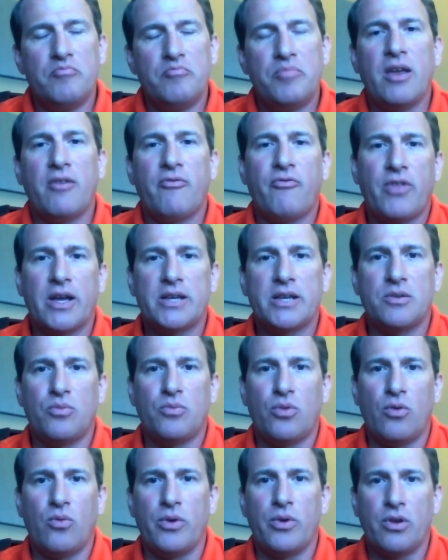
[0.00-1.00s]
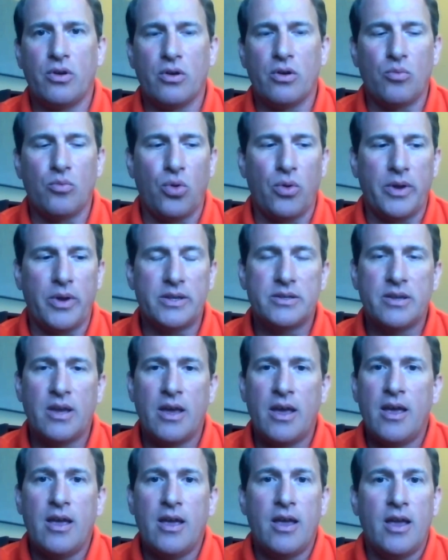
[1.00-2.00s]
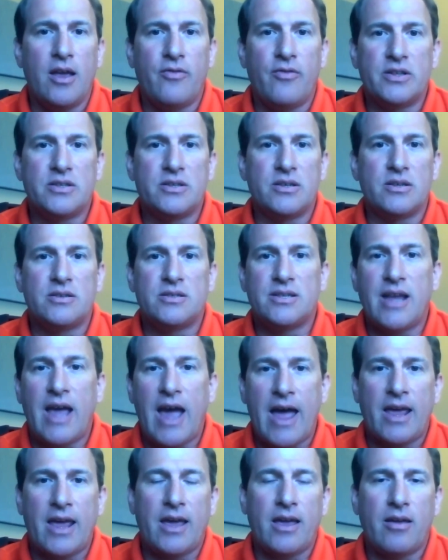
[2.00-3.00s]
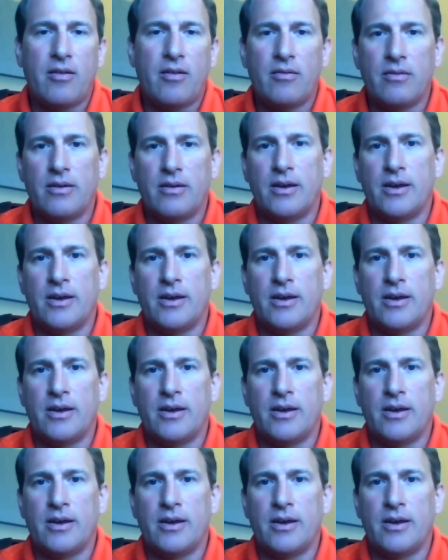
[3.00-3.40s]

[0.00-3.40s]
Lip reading: being flexible with your employees. If it's a static,